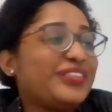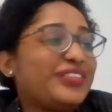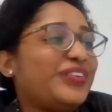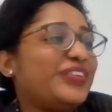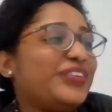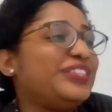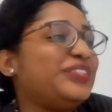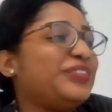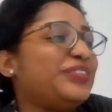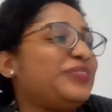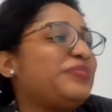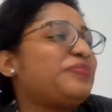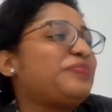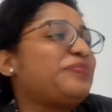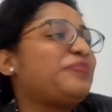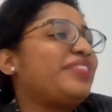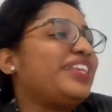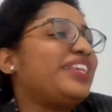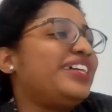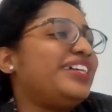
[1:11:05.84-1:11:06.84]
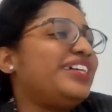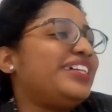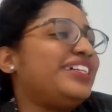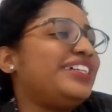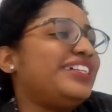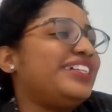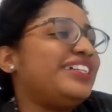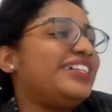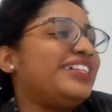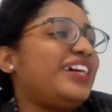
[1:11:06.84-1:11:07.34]
Antonio.
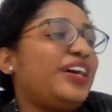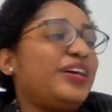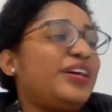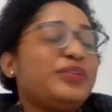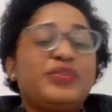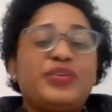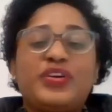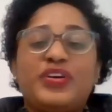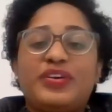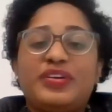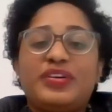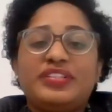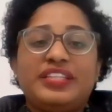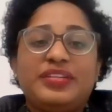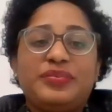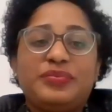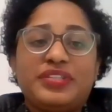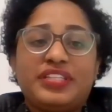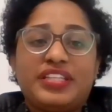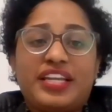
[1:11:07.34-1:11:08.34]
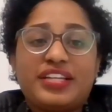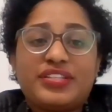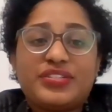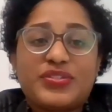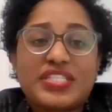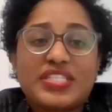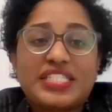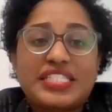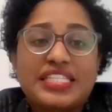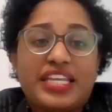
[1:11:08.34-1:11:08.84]
Uh, I will only would like
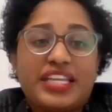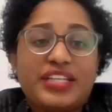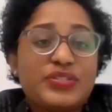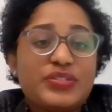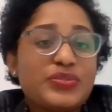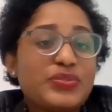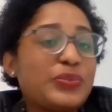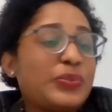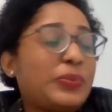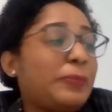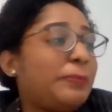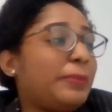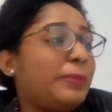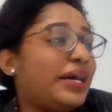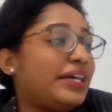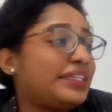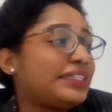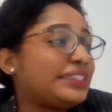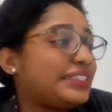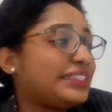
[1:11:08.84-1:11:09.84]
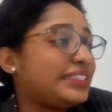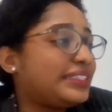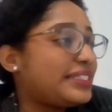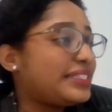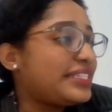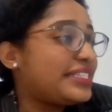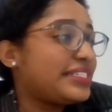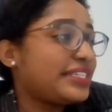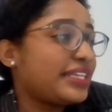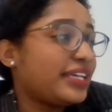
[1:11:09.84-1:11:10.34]
to say to Marta,
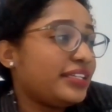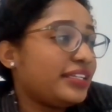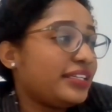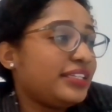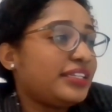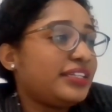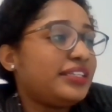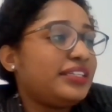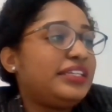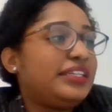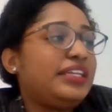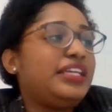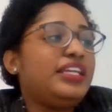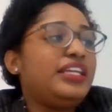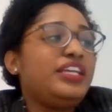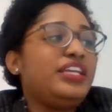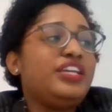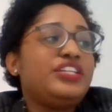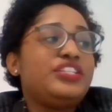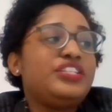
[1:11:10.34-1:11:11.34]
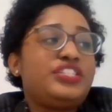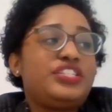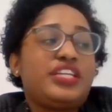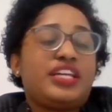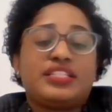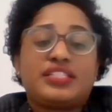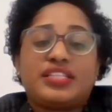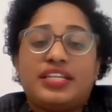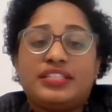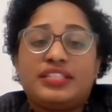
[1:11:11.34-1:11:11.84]
Celia, she
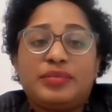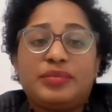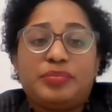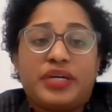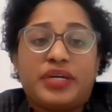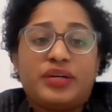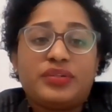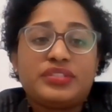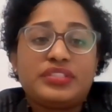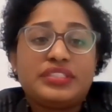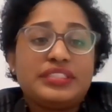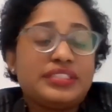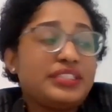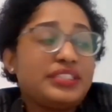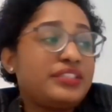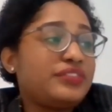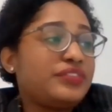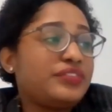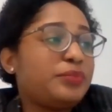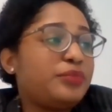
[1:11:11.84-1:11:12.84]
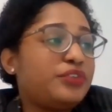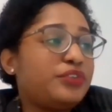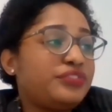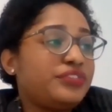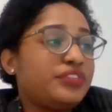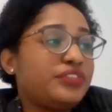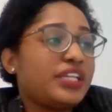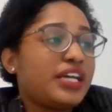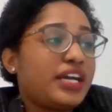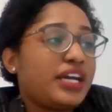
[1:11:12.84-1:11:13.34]
asked about the
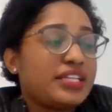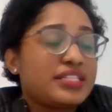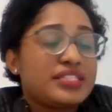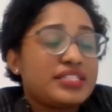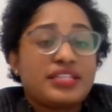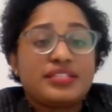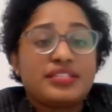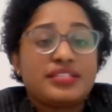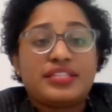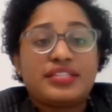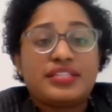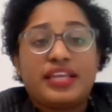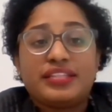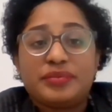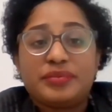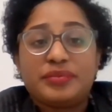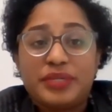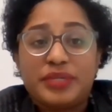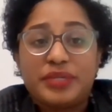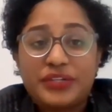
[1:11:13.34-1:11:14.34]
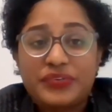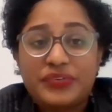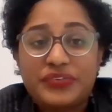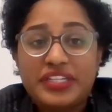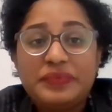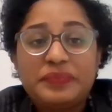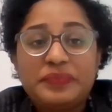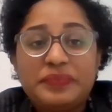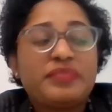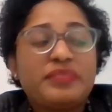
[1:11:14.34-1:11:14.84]
removal of acids and the
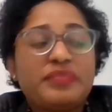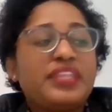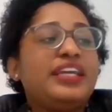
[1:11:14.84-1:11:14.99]
mercury.